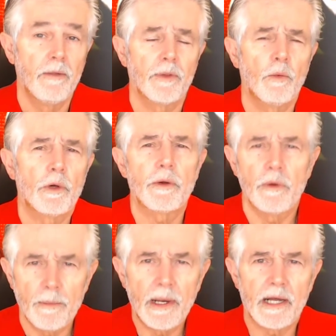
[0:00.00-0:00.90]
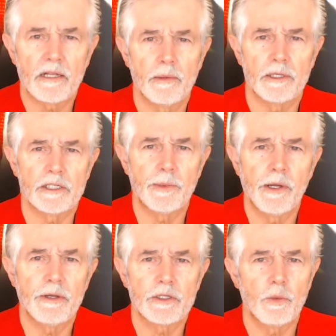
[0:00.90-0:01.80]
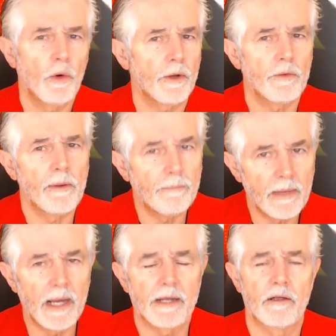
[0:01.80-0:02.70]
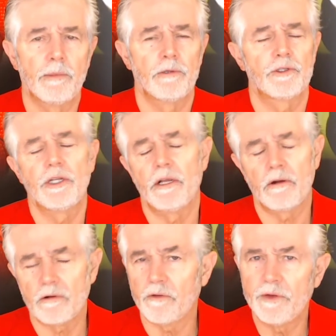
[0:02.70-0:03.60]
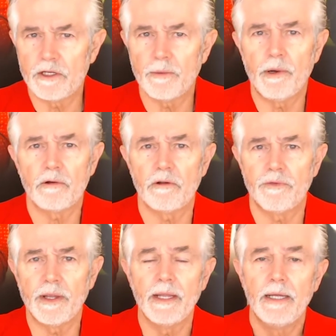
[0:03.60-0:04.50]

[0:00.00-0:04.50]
What a remarkable experience. What remarkable geography, topography.